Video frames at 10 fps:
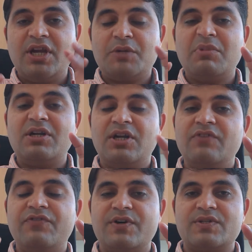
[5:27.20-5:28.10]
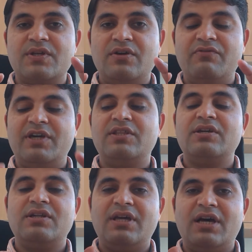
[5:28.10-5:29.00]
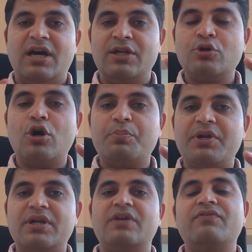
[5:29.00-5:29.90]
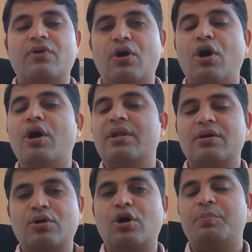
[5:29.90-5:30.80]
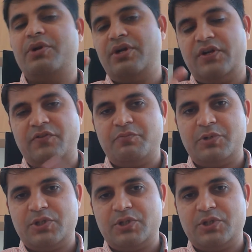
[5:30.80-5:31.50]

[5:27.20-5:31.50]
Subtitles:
treatment differs whether uncooperative or cooperative